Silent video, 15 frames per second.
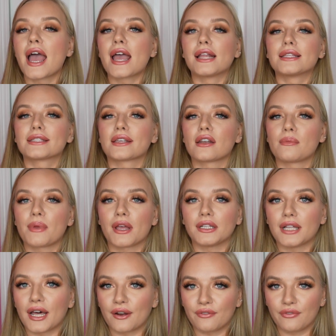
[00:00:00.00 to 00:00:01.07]
It's gonna be a
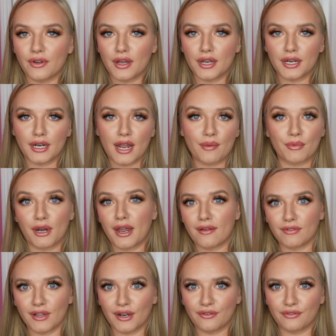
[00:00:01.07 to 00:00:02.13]
lot of fun, and I'm gonna
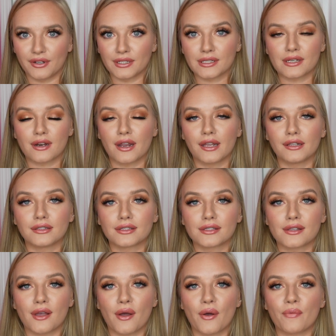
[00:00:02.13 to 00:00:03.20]
have a lot of fun tonight.
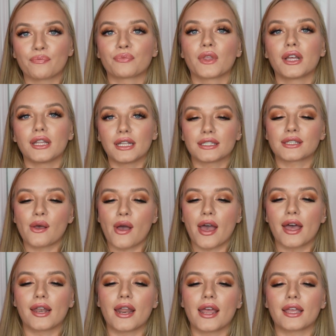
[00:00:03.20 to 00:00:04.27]
So let's go
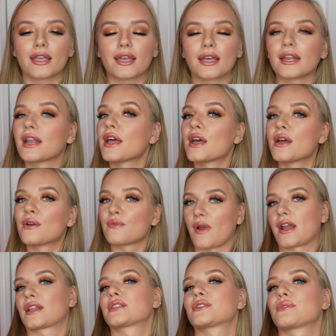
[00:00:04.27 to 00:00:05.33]
ahead and get
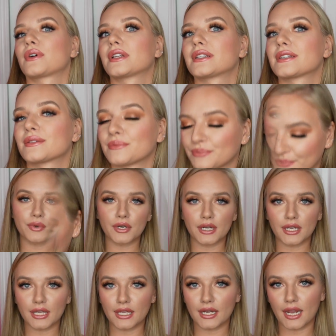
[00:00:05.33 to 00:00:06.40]
right into it. I'm gonna put
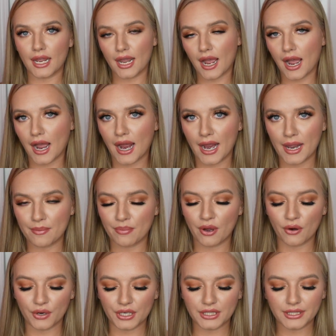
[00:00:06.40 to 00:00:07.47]
it in a high
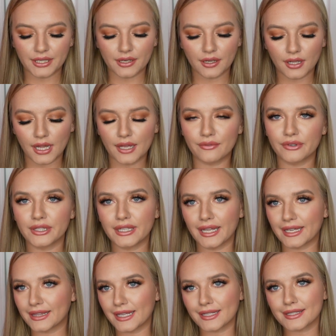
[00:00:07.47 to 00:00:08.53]
ponytail. I really
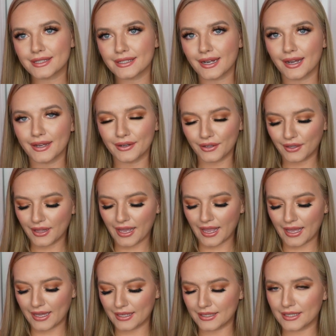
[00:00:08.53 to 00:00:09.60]
like that style,
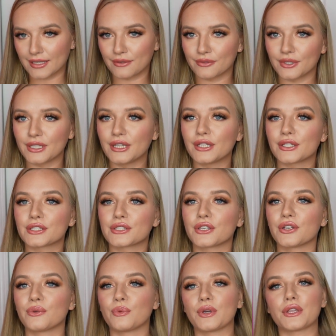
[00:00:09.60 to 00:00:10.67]
and it really looks
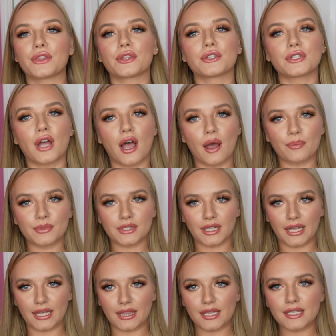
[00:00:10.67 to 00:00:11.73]
good with tops
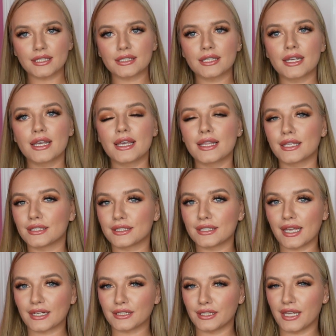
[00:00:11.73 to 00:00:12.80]
like this. This is
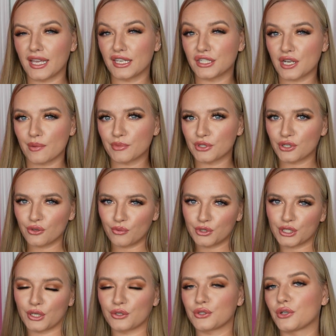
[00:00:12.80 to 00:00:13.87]
actually a jumpsuit,
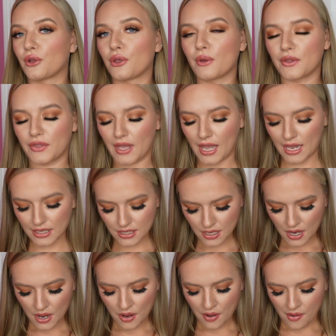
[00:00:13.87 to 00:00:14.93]
which I'll show you at the end.
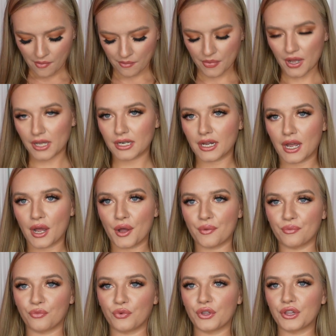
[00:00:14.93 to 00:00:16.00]
But
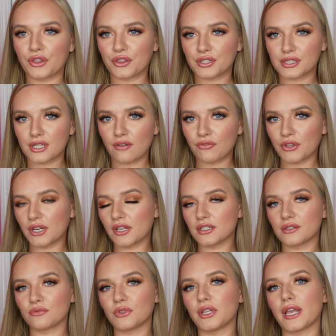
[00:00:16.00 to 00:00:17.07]
with stuff that
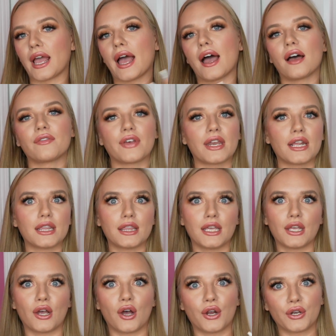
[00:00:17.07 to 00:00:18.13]
doesn't really have
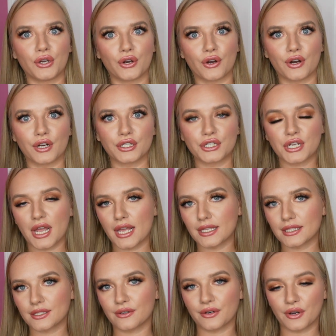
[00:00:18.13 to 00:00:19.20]
anything on your
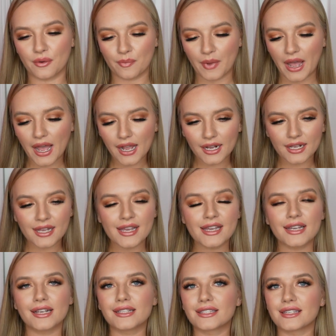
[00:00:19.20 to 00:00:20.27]
chest or your back,
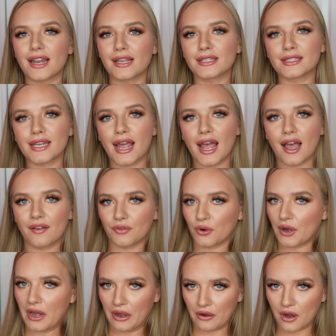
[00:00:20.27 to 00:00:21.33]
it's nice to have
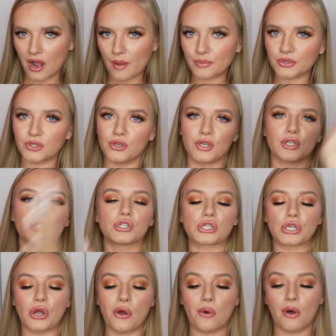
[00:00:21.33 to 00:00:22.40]
your hair up so you can
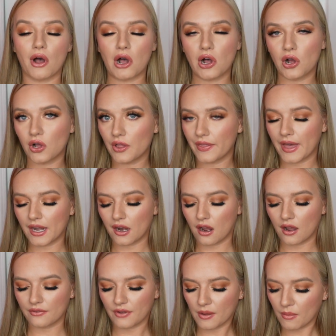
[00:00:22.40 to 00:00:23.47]
show all that
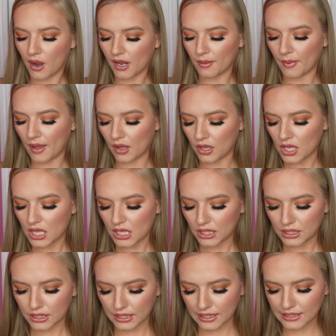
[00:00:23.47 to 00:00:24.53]
off. I'm all about
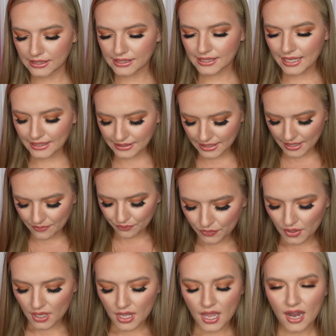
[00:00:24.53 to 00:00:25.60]
looking sexy.
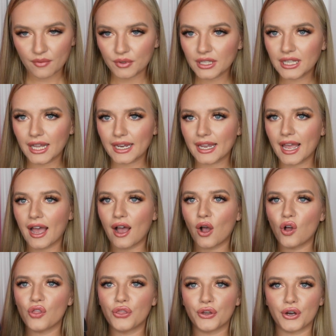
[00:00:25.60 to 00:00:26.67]
I really like
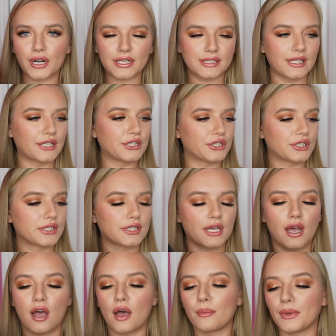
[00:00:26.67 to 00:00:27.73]
how their extensions
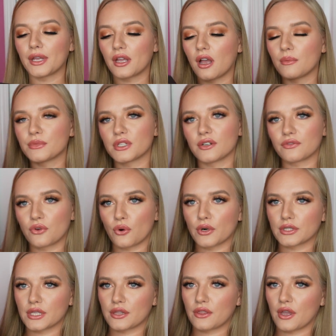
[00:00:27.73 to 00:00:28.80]
come. It comes in, of
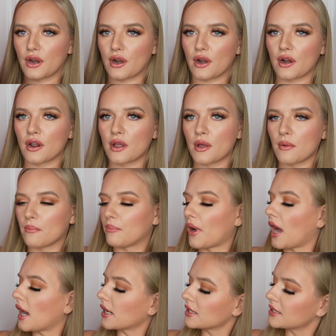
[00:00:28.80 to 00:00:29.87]
course, their
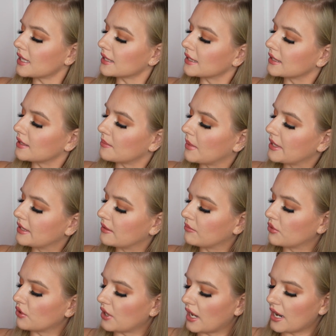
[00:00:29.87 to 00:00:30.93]
box that says Amazing
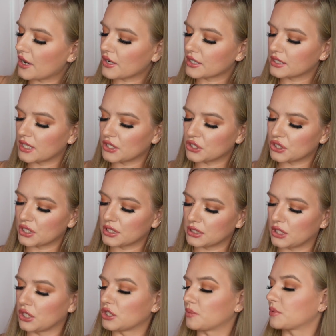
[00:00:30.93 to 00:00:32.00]
Beauty Hair Extension,
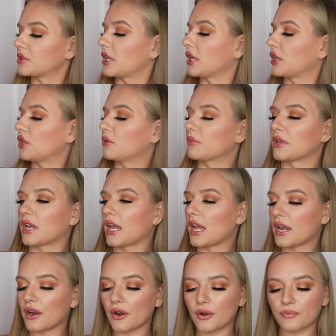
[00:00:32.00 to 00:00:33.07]
100% human
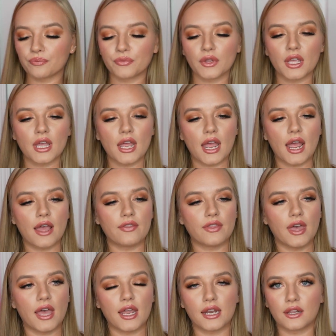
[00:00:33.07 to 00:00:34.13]
hair. And
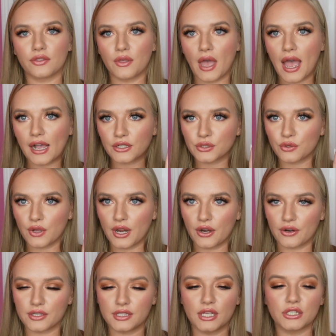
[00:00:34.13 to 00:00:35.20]
then the actual hair
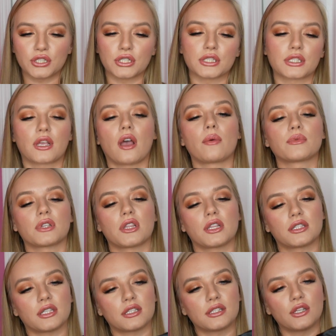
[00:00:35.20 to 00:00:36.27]
extensions comes in
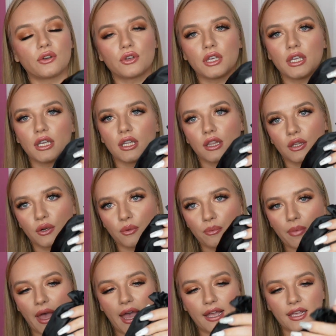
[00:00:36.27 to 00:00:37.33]
this silky little
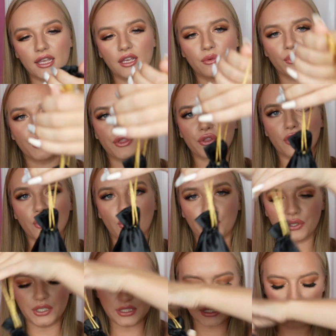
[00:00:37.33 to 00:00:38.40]
baggie with
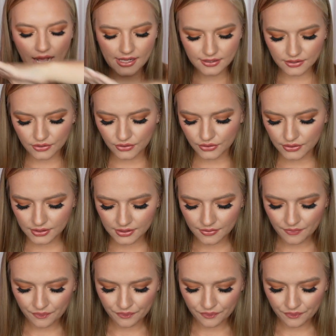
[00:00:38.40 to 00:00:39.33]
golden tassels.